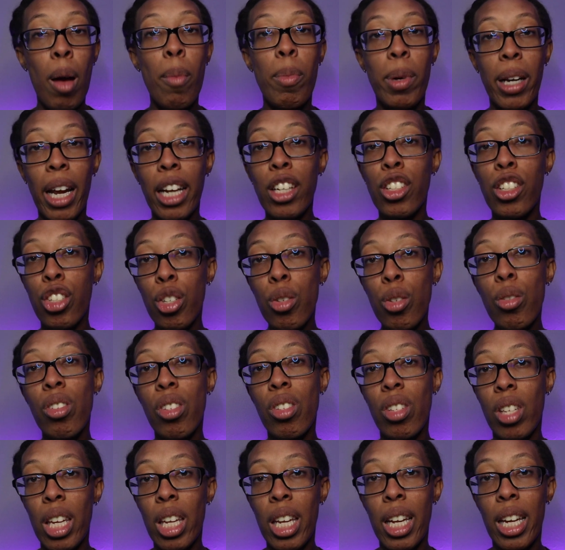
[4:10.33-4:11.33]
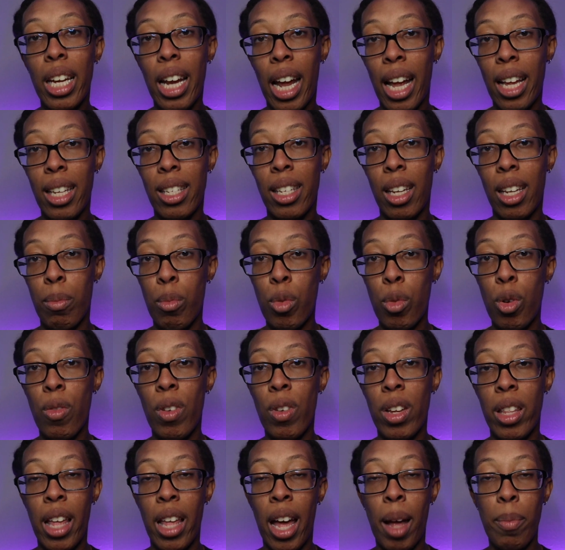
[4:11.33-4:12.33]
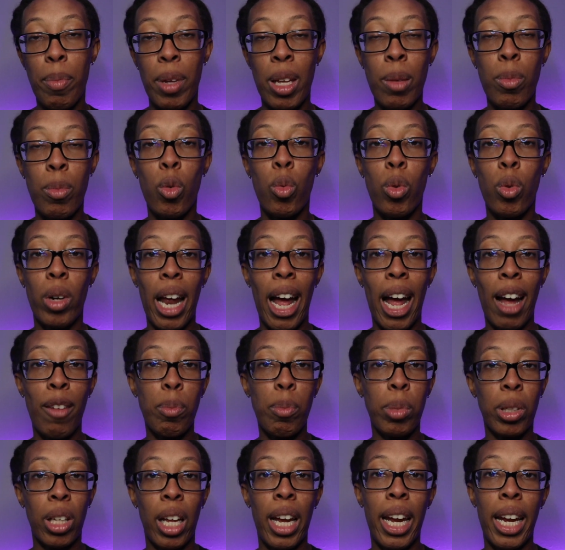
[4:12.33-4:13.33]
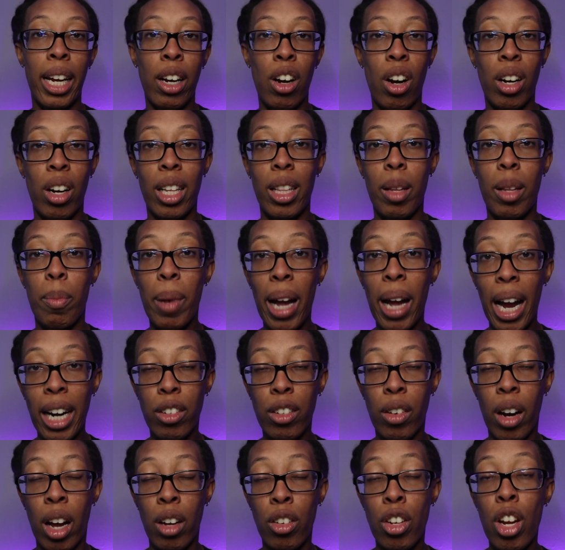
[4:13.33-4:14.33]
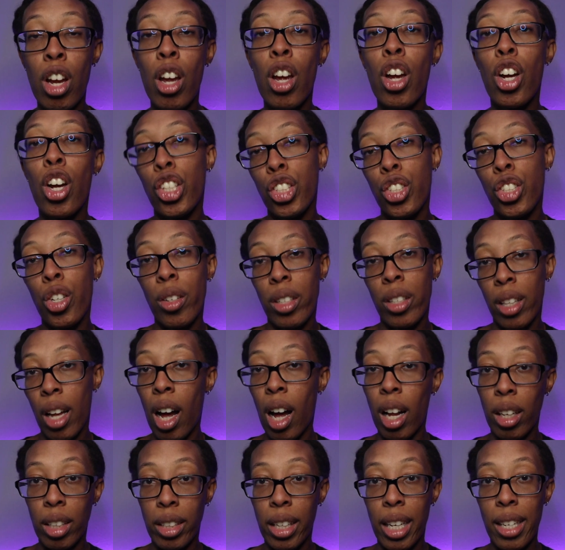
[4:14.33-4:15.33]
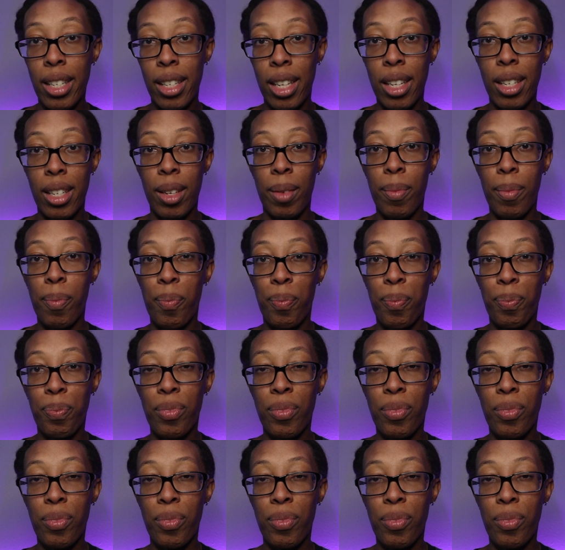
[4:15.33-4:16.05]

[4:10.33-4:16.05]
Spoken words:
but I do see it as a movie that people would have playing on in the background during the holiday season.